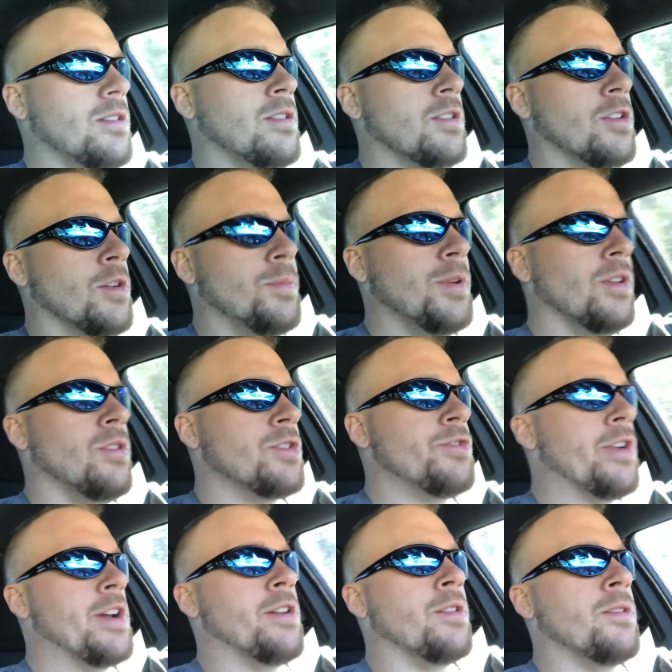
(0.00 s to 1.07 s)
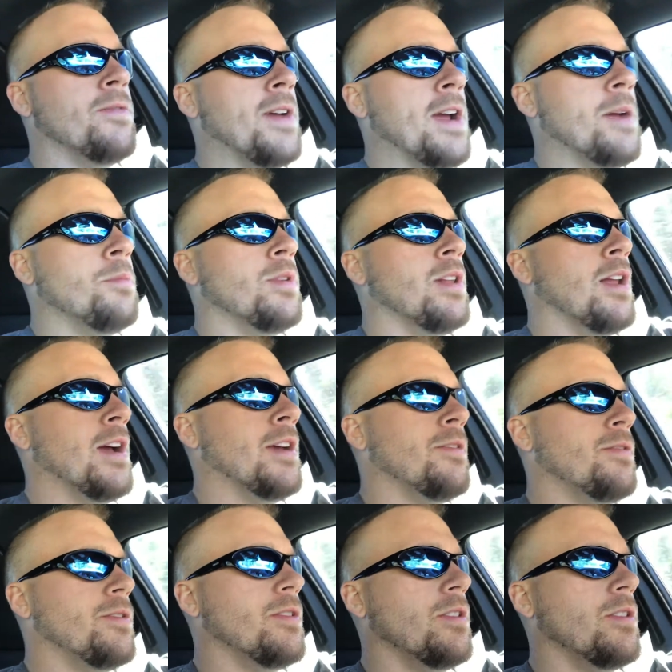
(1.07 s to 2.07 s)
It's going to put a little strain on the family life.